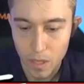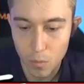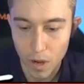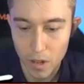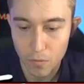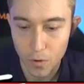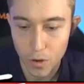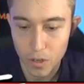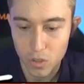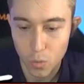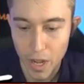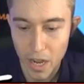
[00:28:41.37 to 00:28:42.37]
He went in for
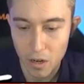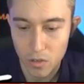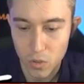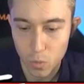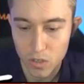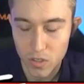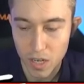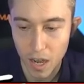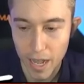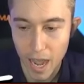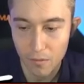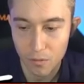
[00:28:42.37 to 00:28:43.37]
his Tornado, so what does he
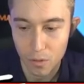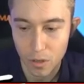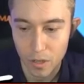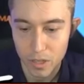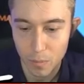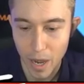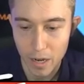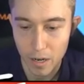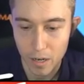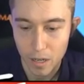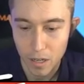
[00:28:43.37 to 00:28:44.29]
not have for the, the Miner?